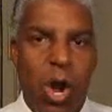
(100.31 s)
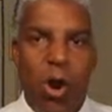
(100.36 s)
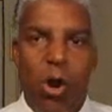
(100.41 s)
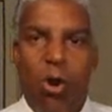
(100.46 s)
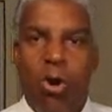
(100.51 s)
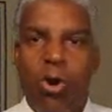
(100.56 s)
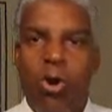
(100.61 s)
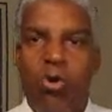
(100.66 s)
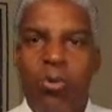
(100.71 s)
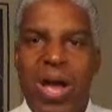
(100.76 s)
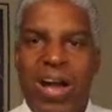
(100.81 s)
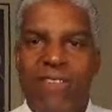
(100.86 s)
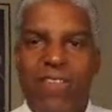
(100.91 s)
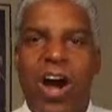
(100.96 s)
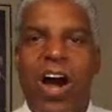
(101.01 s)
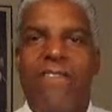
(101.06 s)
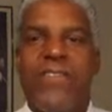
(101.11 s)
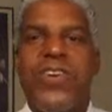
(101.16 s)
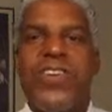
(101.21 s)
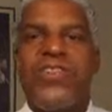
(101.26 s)
or who have
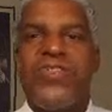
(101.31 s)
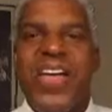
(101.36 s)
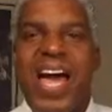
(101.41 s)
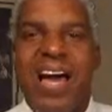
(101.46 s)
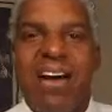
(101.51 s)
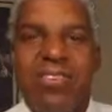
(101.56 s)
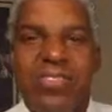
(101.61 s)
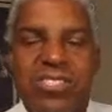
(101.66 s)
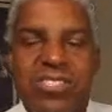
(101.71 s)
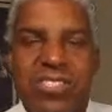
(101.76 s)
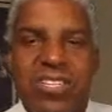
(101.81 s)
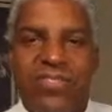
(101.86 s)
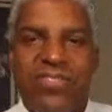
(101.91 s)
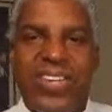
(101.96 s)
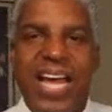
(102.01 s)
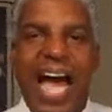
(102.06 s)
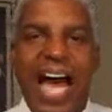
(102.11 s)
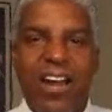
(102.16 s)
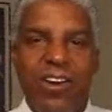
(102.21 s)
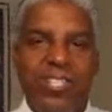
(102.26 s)
offered thousands of
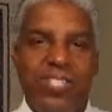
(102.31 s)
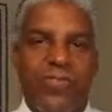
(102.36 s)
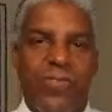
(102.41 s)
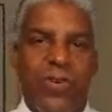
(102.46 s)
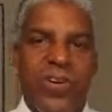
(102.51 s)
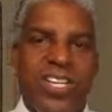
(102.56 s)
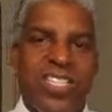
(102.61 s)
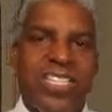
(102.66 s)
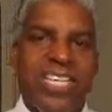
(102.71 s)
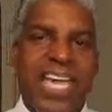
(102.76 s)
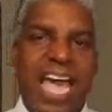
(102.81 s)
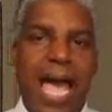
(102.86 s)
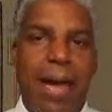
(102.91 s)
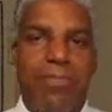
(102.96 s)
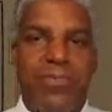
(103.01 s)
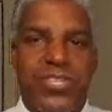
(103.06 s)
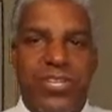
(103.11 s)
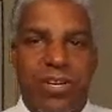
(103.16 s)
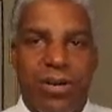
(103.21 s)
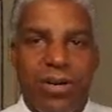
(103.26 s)
dollars for his
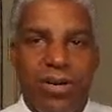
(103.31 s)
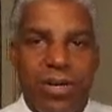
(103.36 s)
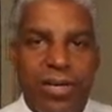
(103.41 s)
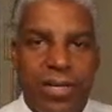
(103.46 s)
capture,